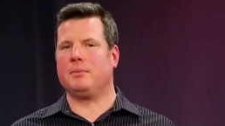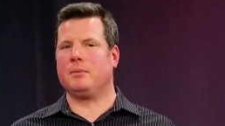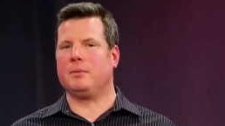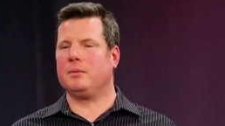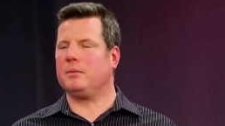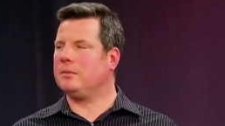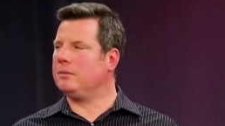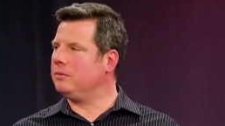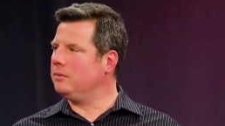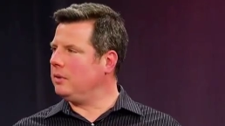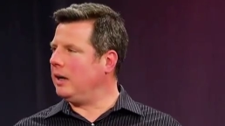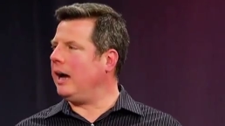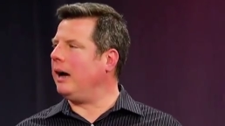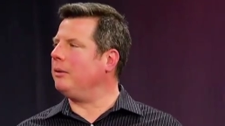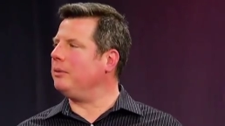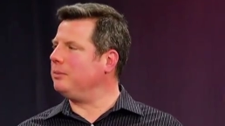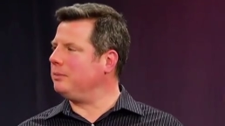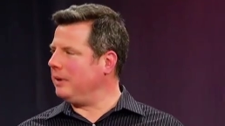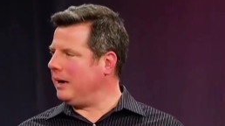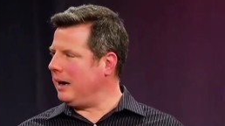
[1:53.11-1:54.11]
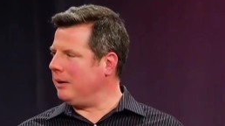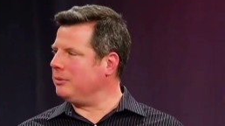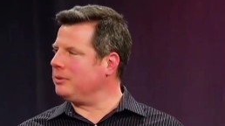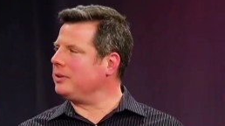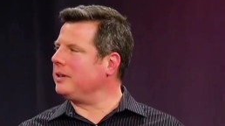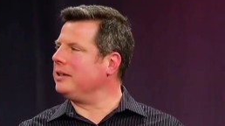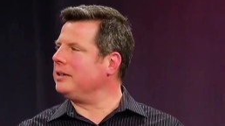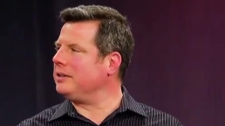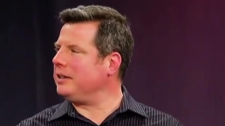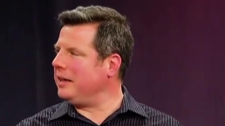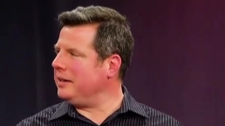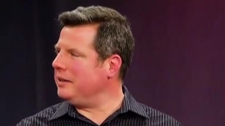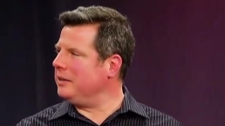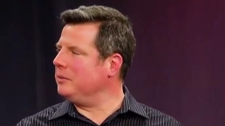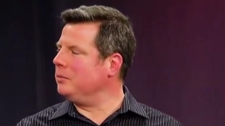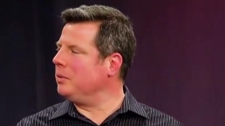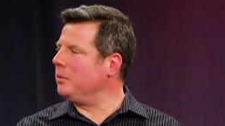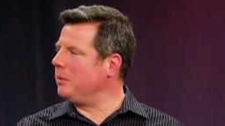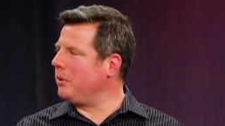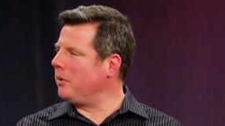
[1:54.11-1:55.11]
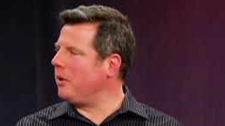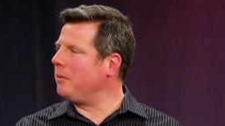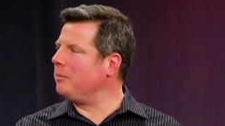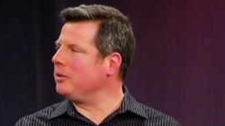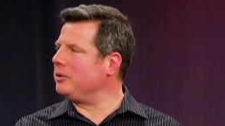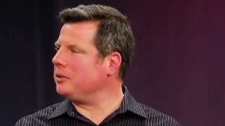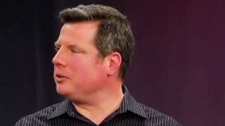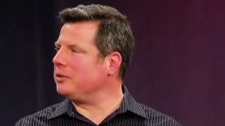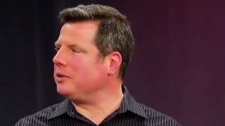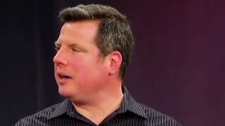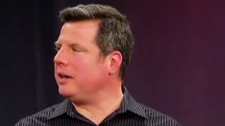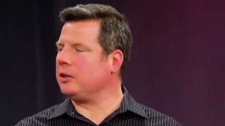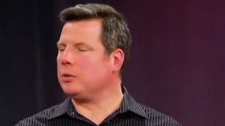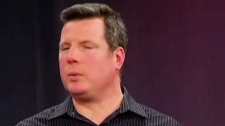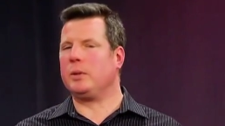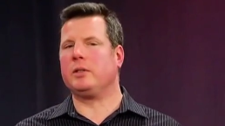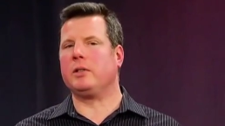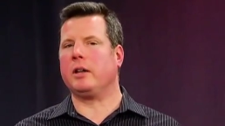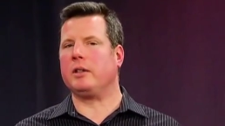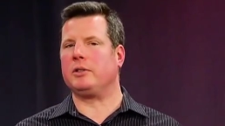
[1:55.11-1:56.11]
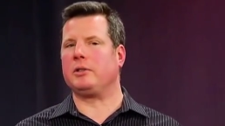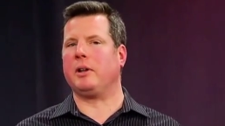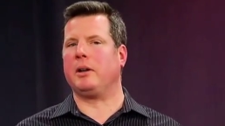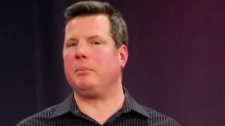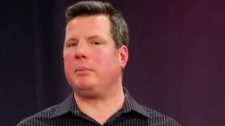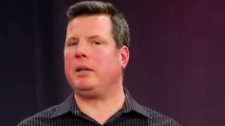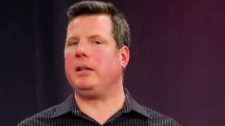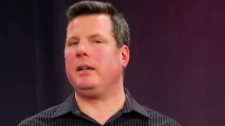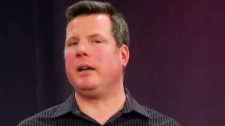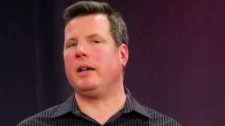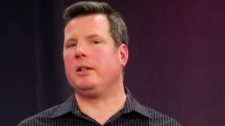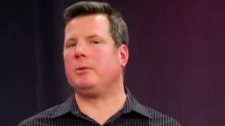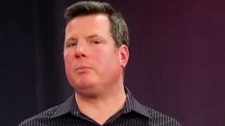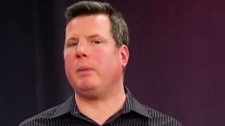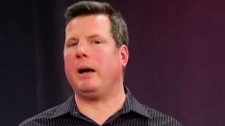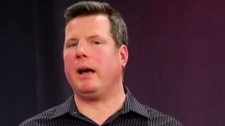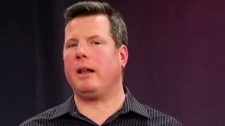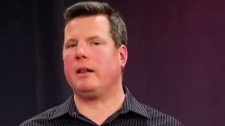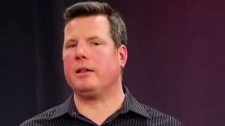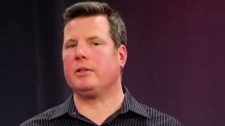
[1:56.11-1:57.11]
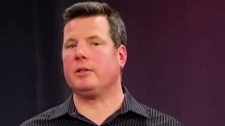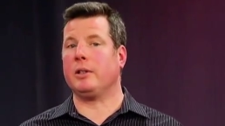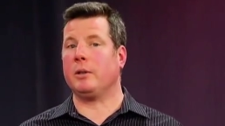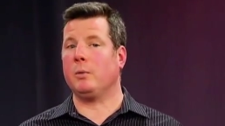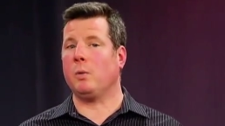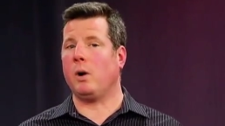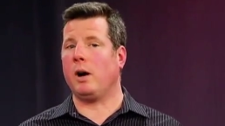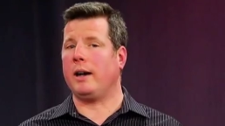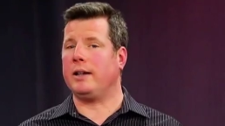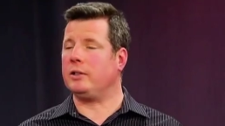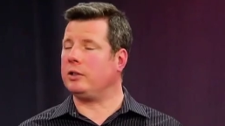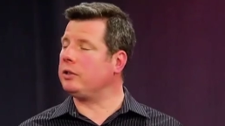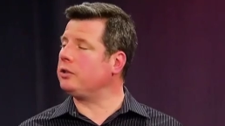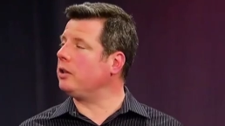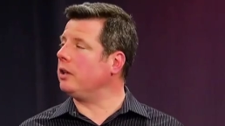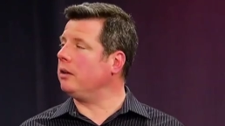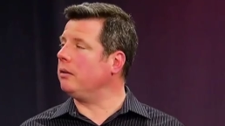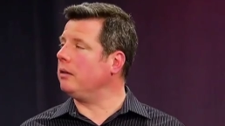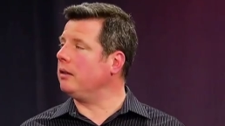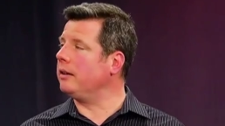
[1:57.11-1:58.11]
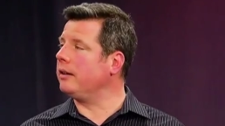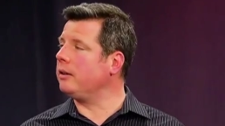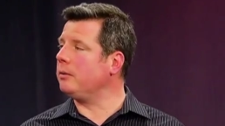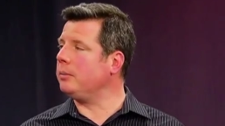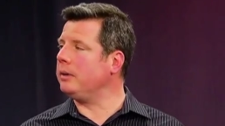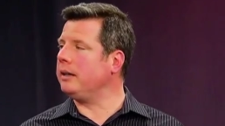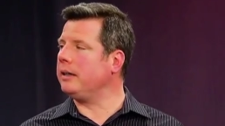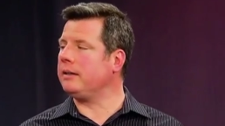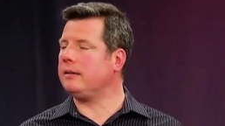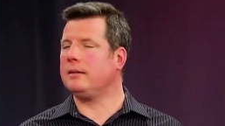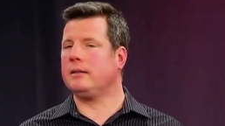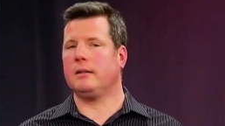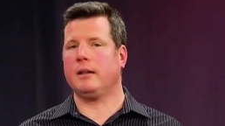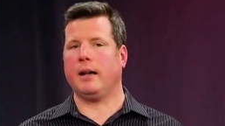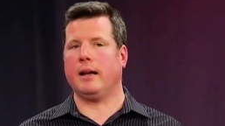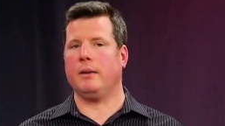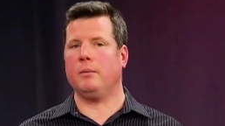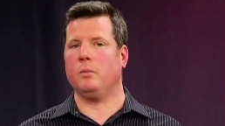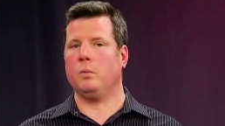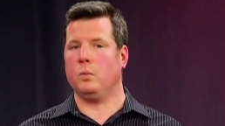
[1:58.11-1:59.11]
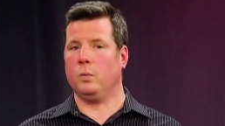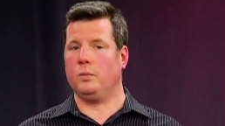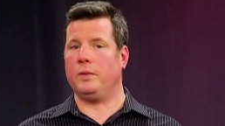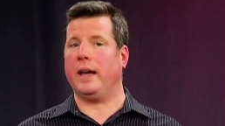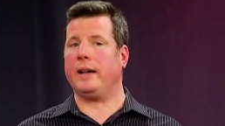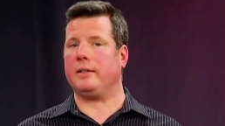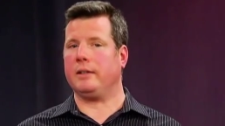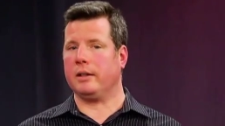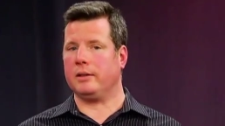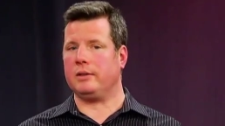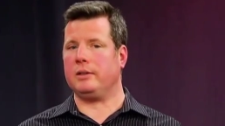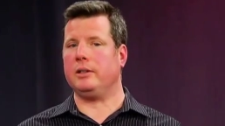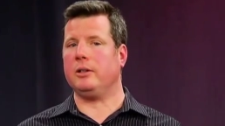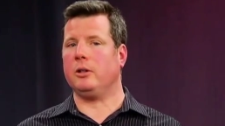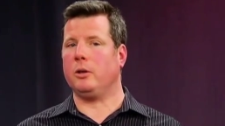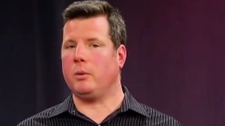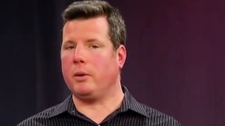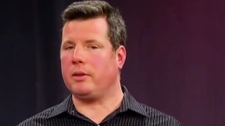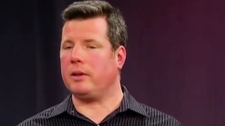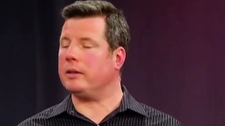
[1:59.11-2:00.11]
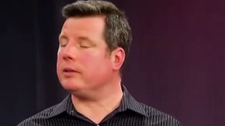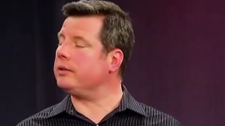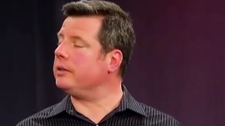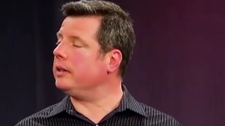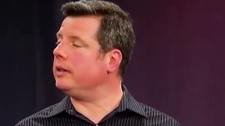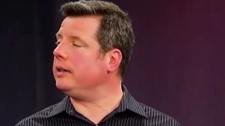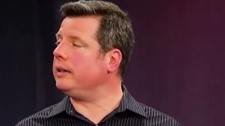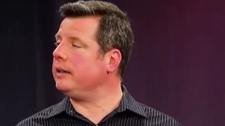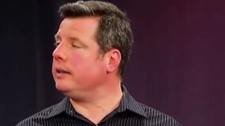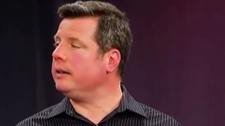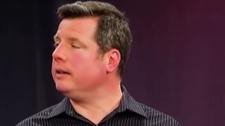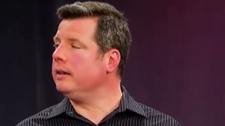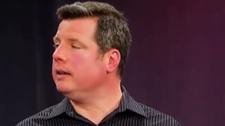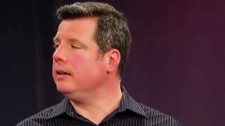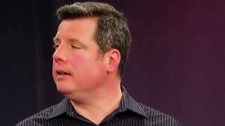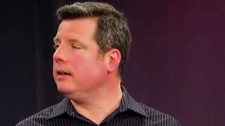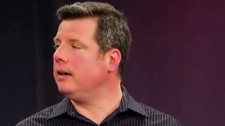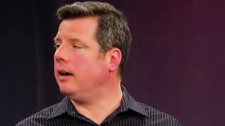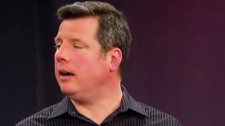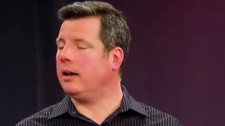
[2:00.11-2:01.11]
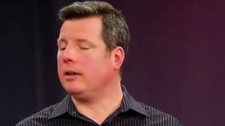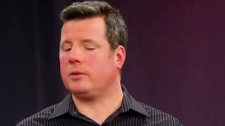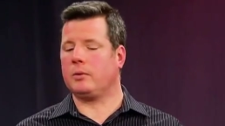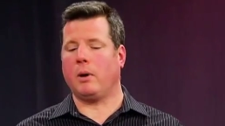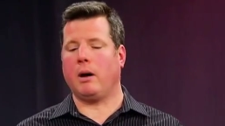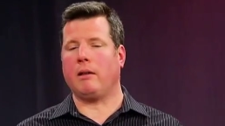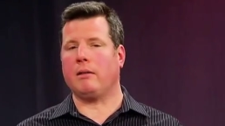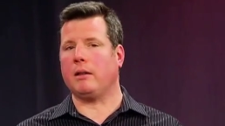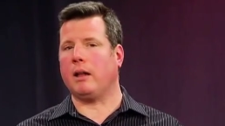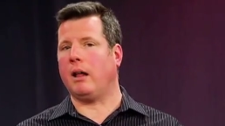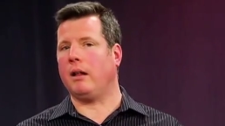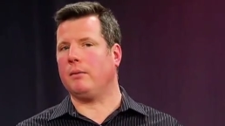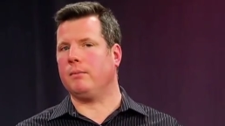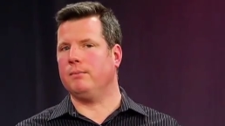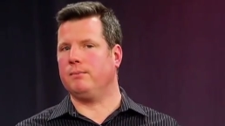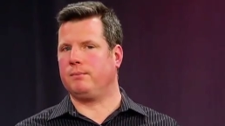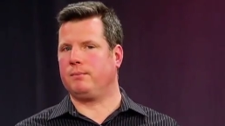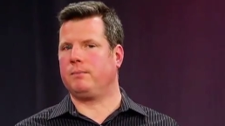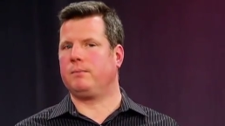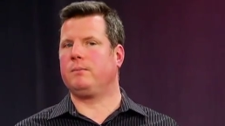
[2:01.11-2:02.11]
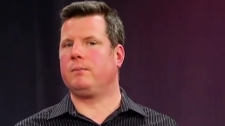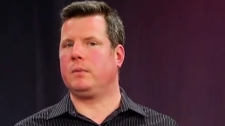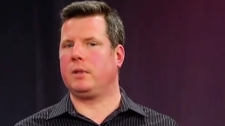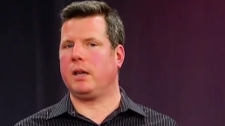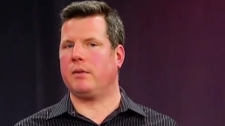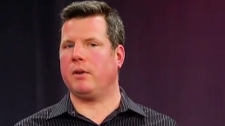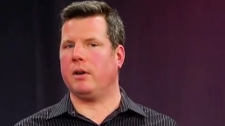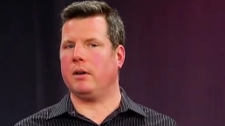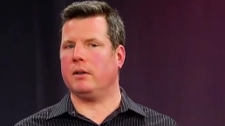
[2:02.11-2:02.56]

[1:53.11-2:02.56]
Science would be proud. I, I was going to say that when we were on Mr. Science, we touched on pH balance in wine just a little bit, and that does deal with acidity. Uh, so I'll, I'll give a,